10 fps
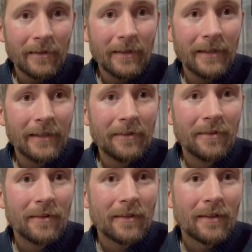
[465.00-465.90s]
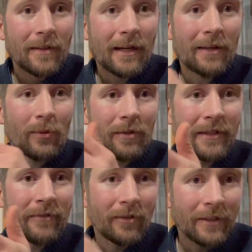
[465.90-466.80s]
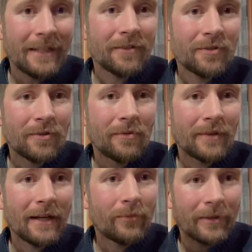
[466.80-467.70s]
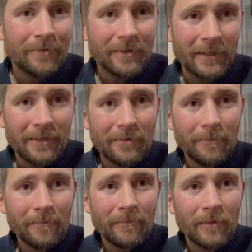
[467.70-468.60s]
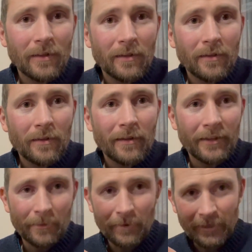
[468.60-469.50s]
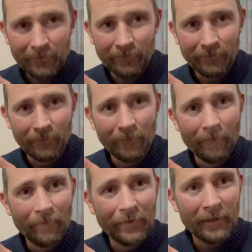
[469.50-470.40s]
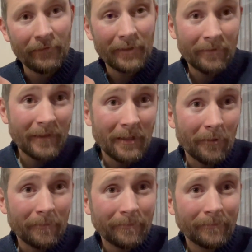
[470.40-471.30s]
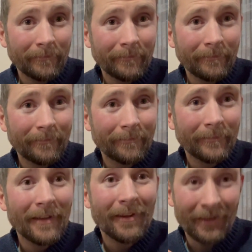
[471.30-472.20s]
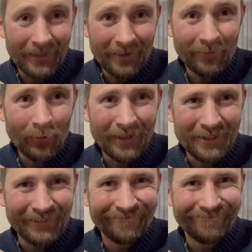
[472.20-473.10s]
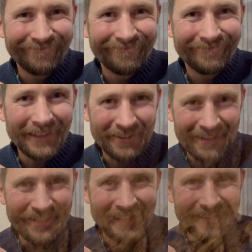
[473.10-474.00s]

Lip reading: and I will leave a link to that website at the bottom of this video. Thank you for watching. I'll see you next